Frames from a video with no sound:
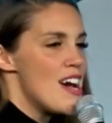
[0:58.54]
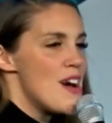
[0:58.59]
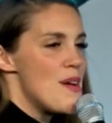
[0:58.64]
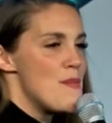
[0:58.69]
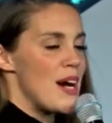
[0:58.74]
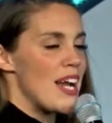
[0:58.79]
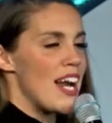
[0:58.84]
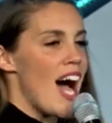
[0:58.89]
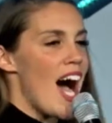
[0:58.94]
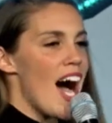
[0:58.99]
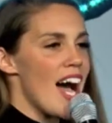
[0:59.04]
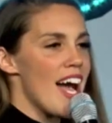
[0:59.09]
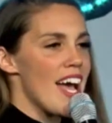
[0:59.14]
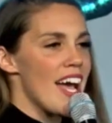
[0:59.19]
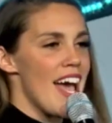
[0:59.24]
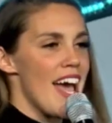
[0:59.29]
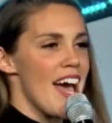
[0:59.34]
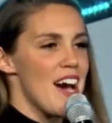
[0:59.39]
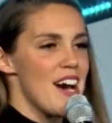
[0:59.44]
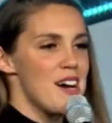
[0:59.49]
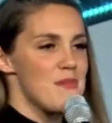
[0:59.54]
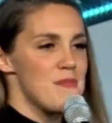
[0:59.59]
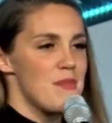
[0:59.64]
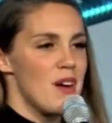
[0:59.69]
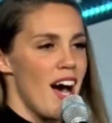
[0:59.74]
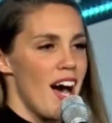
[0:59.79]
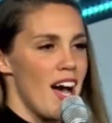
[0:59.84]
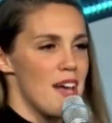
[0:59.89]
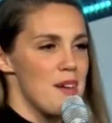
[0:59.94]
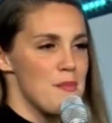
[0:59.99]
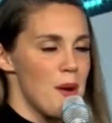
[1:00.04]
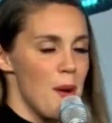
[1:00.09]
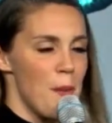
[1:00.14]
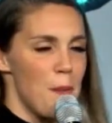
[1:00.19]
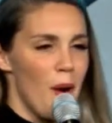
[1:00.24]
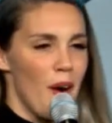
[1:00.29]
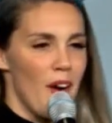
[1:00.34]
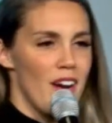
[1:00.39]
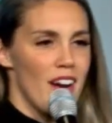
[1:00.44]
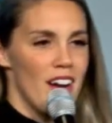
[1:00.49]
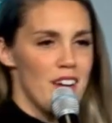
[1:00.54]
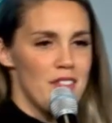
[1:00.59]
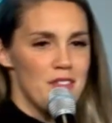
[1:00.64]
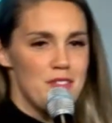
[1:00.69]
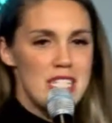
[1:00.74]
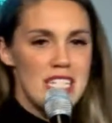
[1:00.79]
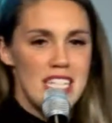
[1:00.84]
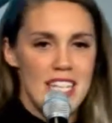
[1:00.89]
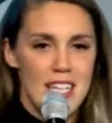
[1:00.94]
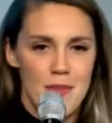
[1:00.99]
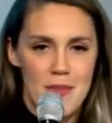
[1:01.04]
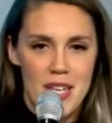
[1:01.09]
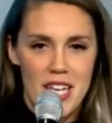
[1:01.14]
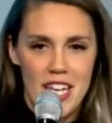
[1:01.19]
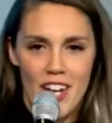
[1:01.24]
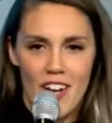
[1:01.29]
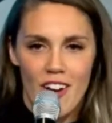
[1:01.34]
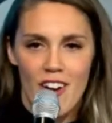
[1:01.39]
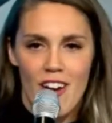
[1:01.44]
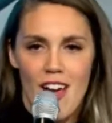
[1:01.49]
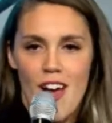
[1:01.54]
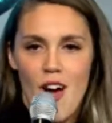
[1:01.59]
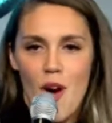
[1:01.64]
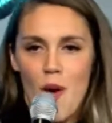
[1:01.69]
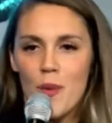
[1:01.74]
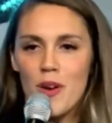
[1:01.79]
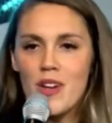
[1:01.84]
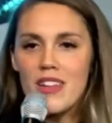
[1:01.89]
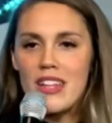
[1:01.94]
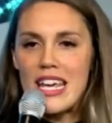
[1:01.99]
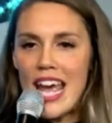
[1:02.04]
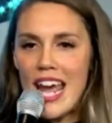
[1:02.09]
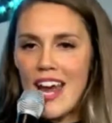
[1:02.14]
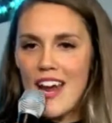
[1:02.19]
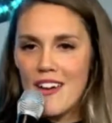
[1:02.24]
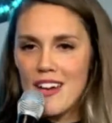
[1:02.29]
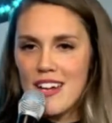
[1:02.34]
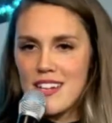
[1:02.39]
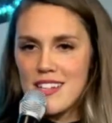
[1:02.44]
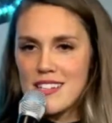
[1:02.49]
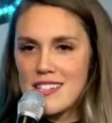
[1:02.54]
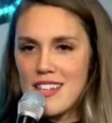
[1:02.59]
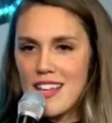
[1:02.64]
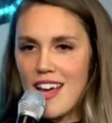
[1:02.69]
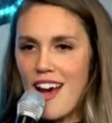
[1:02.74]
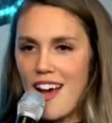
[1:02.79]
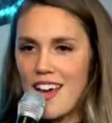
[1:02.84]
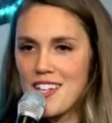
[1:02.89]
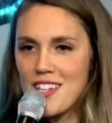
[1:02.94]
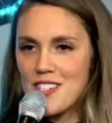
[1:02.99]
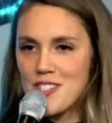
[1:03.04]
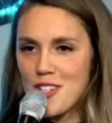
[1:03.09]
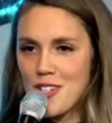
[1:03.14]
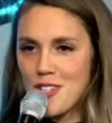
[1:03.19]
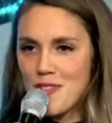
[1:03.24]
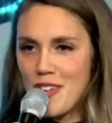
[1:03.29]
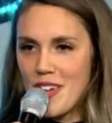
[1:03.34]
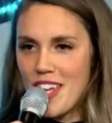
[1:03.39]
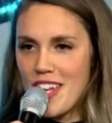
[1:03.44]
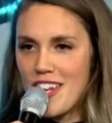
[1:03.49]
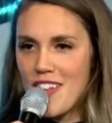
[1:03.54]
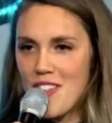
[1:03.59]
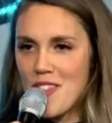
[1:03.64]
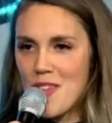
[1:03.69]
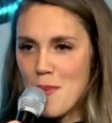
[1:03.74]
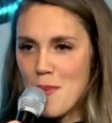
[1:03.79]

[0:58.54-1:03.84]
but I'm a part of team here. One of the areas that I serve in the